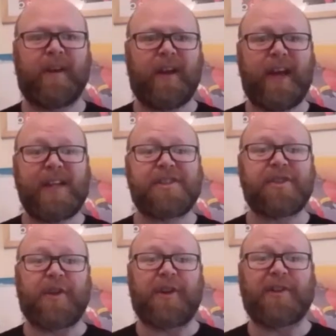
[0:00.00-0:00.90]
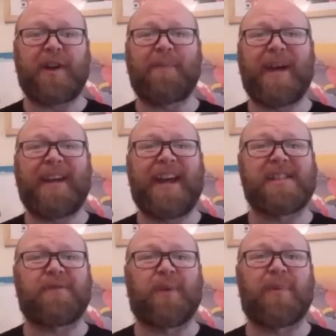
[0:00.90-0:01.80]
Each turn in combat
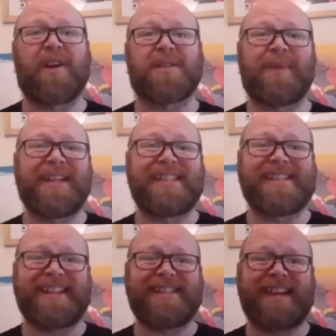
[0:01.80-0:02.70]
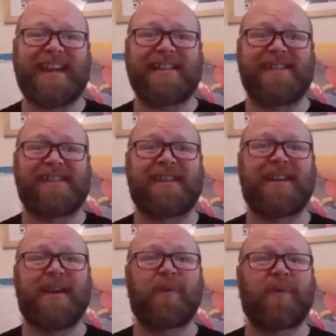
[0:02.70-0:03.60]
lasts for approximately 6 seconds,
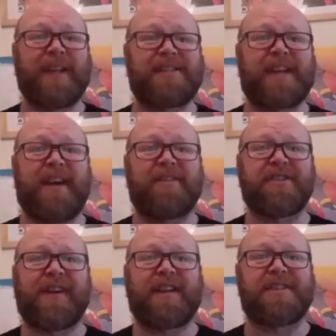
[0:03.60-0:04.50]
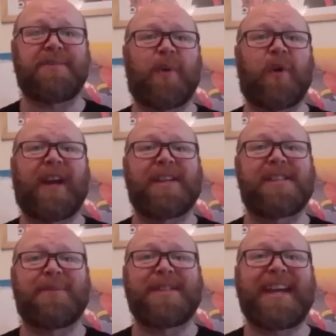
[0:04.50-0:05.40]
with each character acting more or less
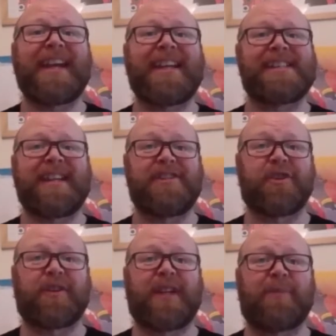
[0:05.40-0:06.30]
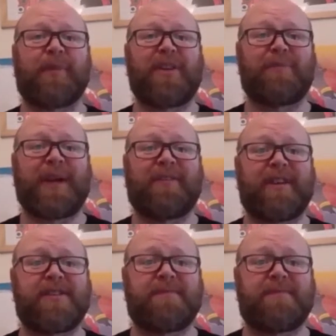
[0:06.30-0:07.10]
simultaneously during that brief period.